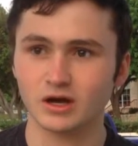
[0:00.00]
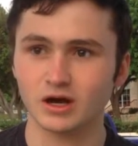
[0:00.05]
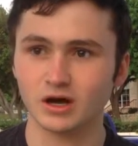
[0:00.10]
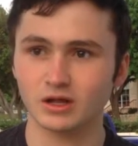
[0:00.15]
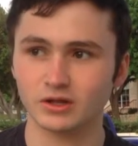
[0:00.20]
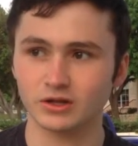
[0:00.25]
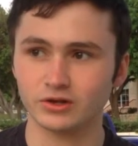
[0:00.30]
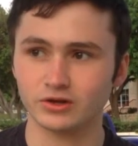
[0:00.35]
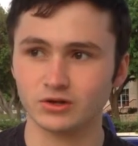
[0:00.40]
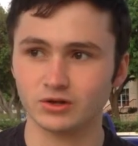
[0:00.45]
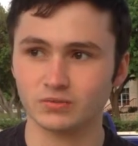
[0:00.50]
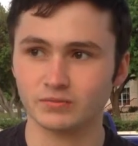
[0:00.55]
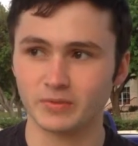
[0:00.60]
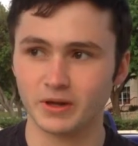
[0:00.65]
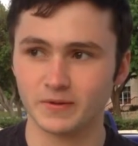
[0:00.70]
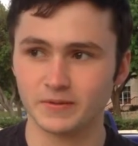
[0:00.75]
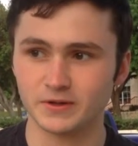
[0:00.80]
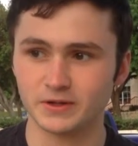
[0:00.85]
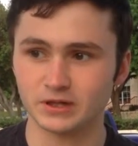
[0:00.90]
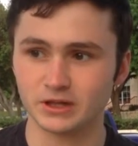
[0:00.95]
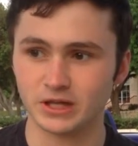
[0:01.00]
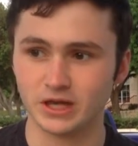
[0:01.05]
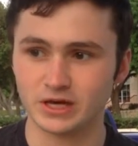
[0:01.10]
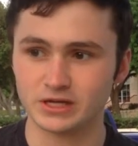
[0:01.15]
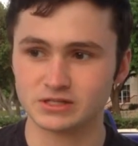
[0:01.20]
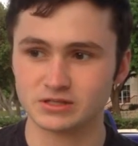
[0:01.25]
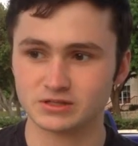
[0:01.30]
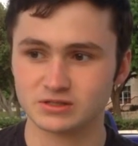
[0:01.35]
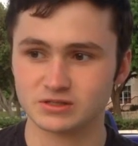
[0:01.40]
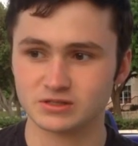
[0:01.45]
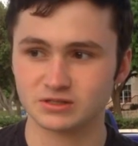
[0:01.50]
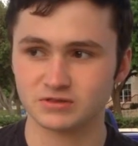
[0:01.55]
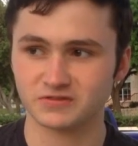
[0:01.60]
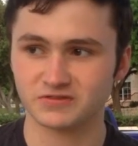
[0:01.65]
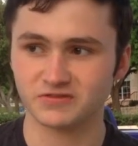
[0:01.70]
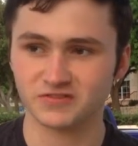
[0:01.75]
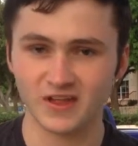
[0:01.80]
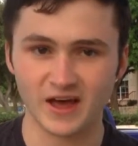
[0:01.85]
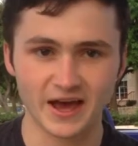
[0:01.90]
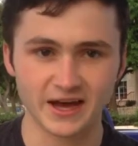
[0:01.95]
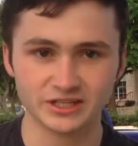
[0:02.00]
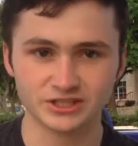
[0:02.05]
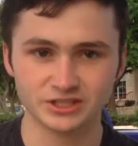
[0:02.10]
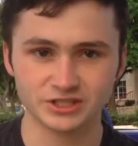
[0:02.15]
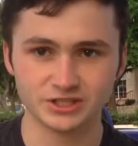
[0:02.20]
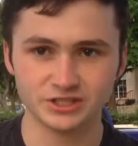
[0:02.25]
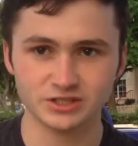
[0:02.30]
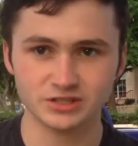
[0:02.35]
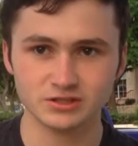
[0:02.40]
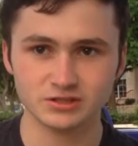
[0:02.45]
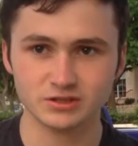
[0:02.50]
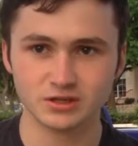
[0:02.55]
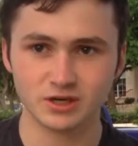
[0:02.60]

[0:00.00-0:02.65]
a little maybe less flashy,